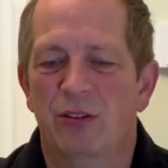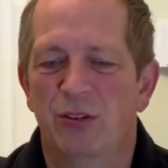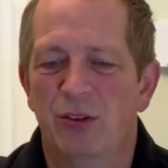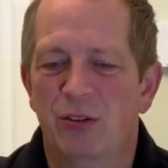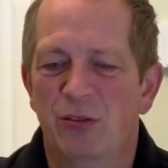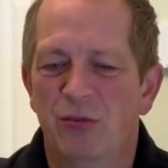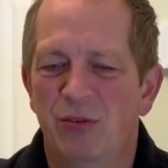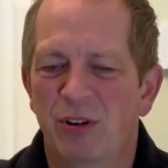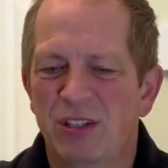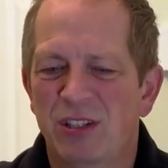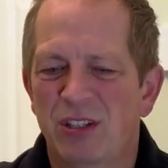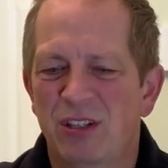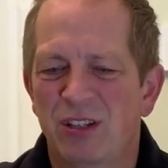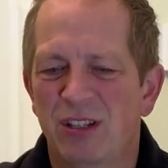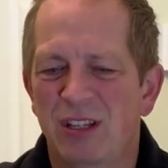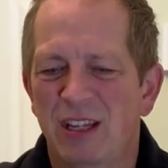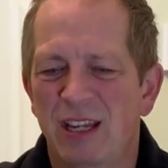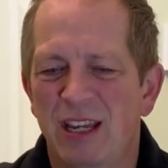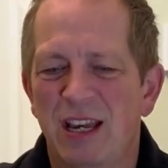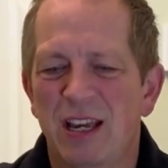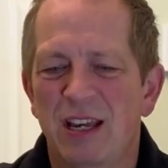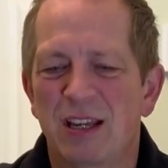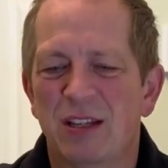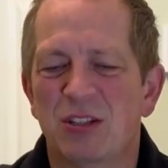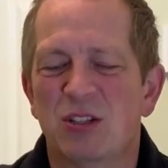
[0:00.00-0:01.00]
the rest of
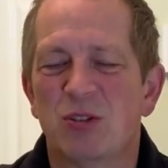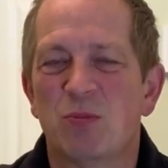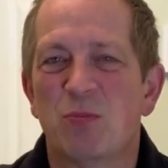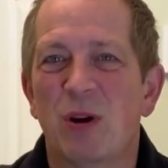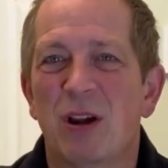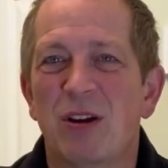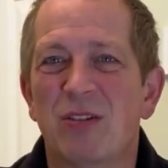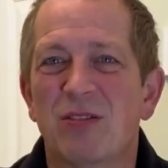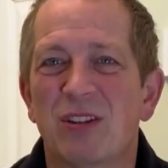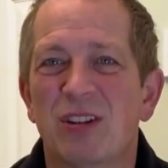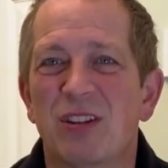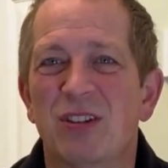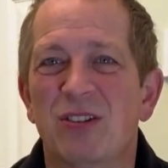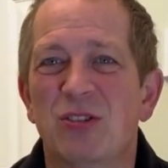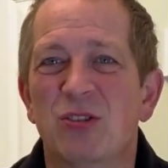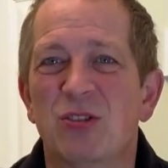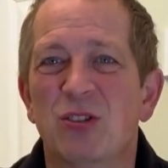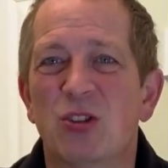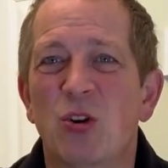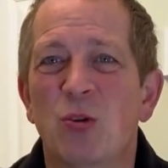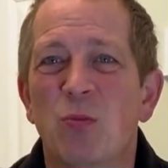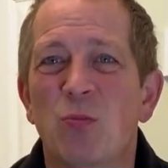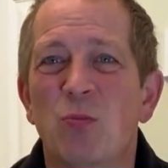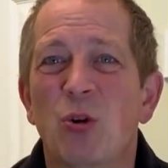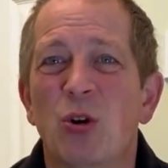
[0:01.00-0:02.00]
the sprouts and this
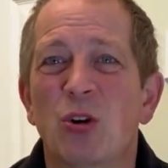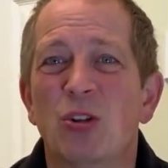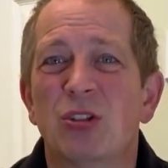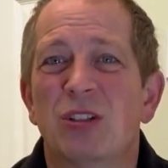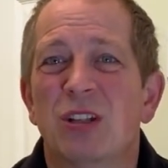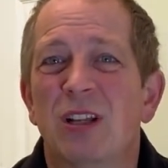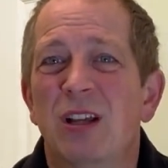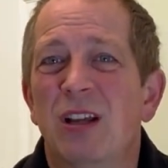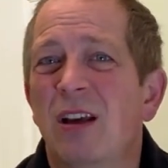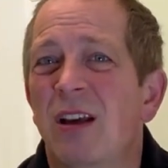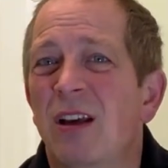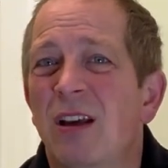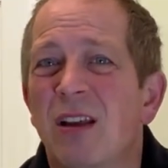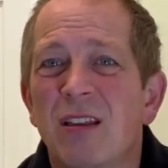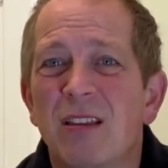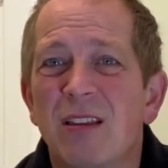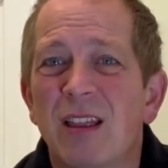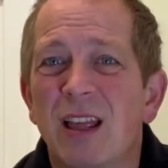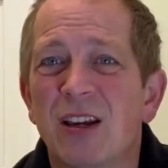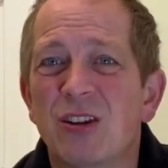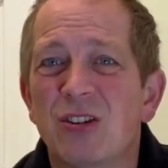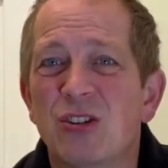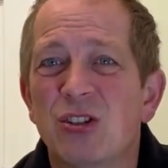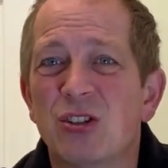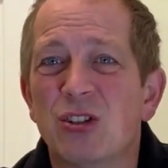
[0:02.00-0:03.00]
compost,
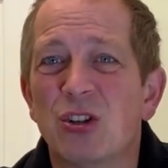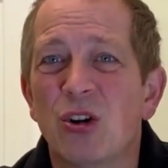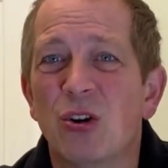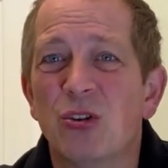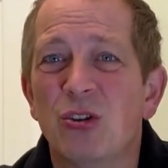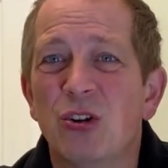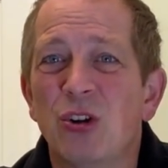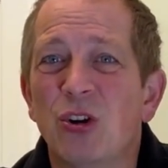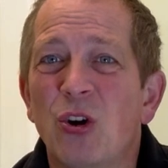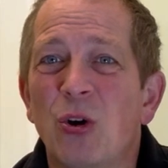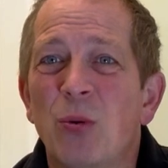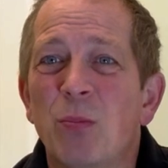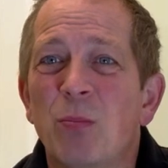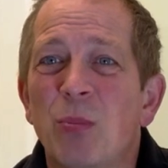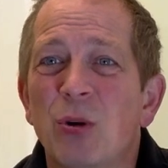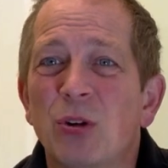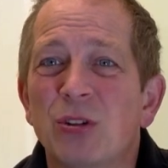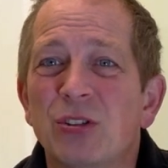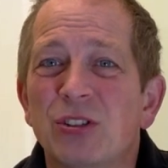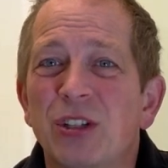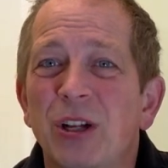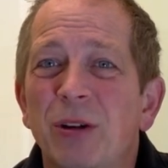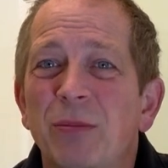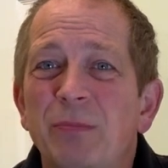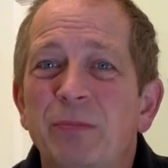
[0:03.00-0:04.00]
that can just go on your
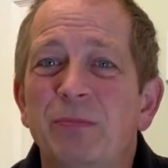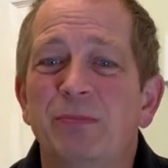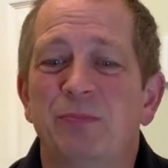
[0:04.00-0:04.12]
composter.